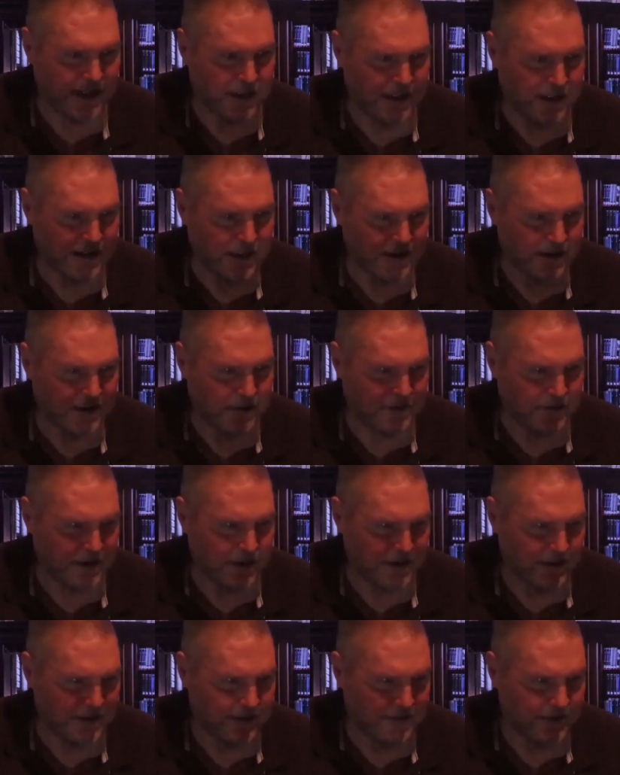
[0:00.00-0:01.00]
But,
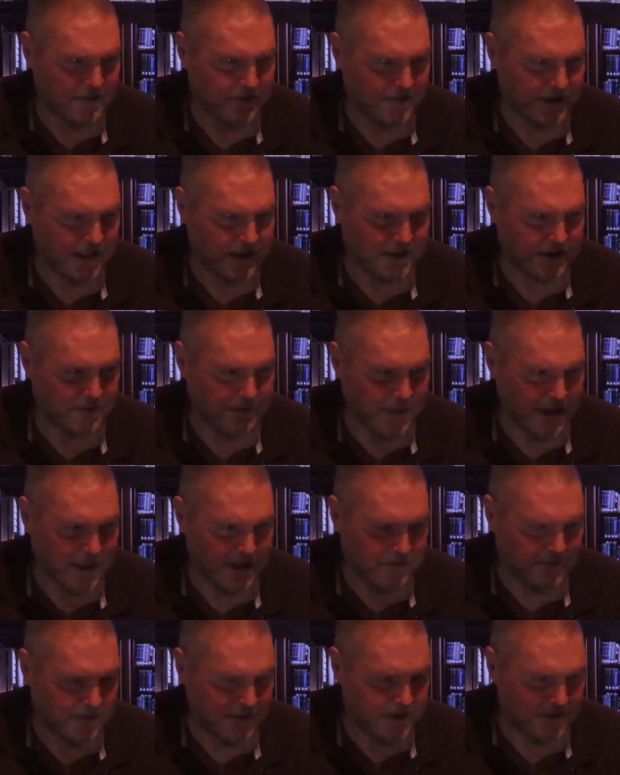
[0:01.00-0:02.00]
okay, that
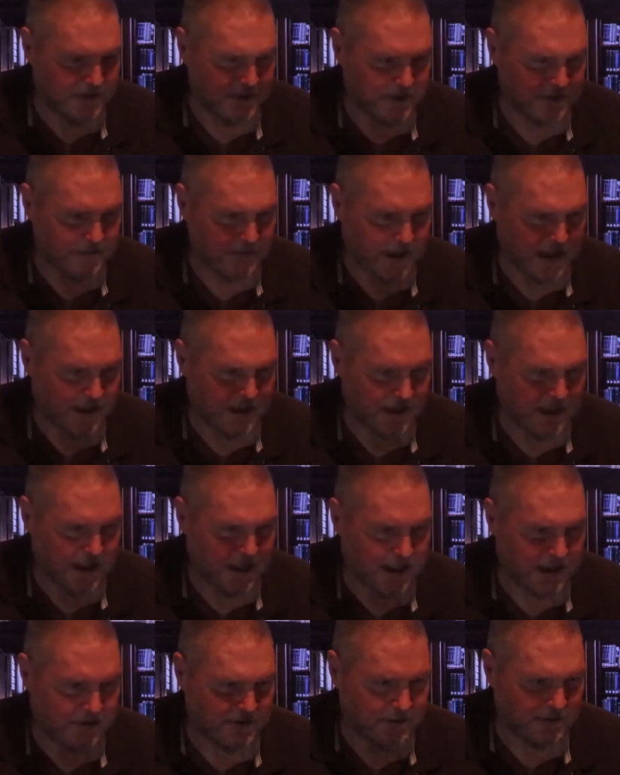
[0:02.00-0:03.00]
is manifested in
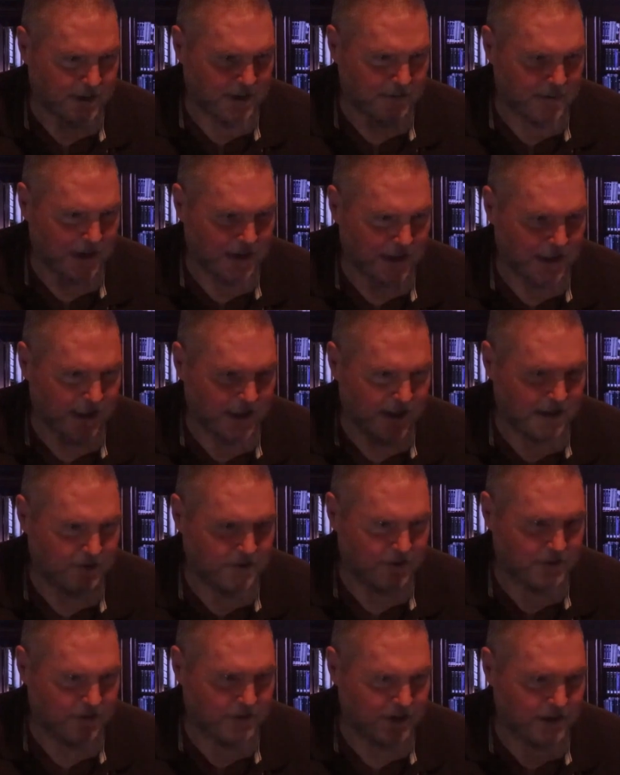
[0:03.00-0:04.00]
Malachi 3 by
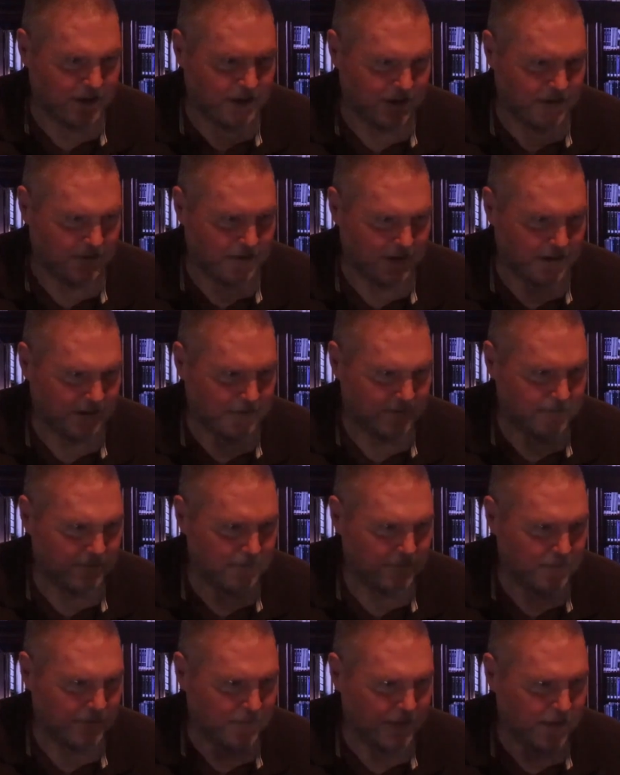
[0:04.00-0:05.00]
the angel of the
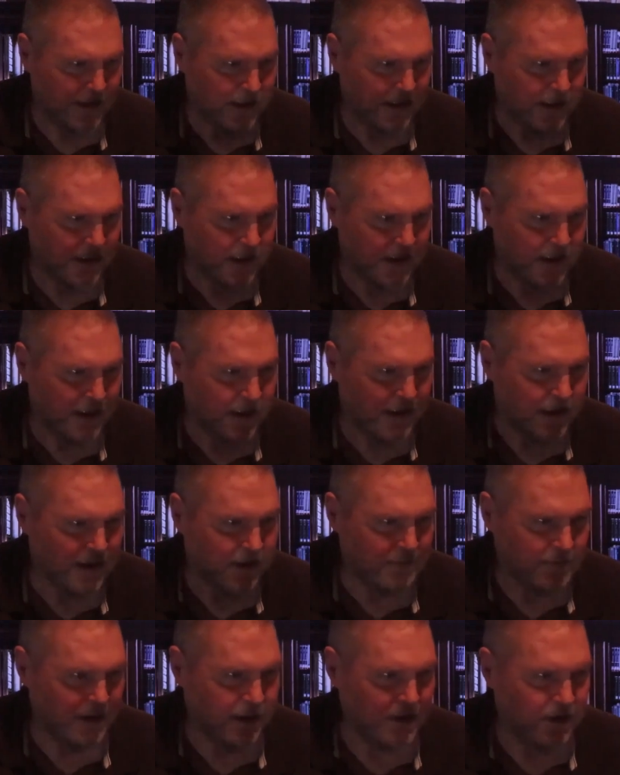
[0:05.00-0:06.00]
covenant.
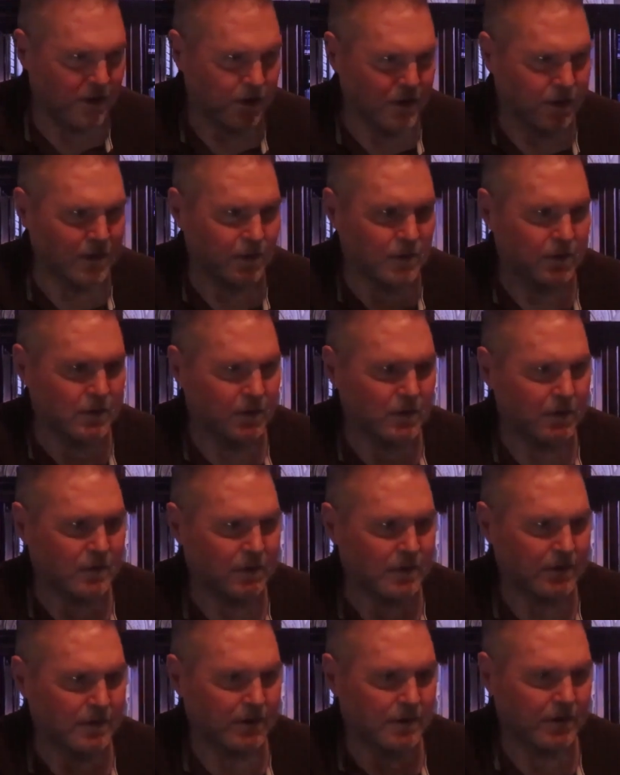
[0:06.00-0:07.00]

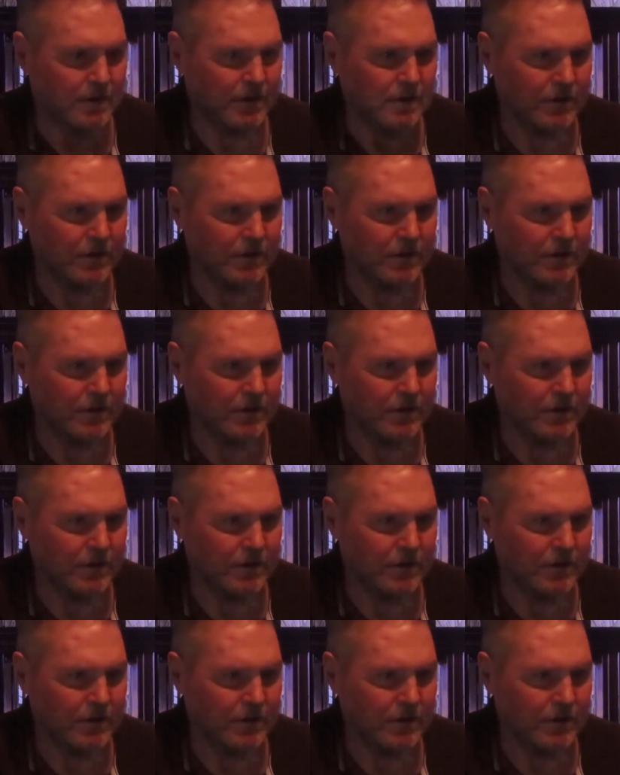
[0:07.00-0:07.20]
Behold,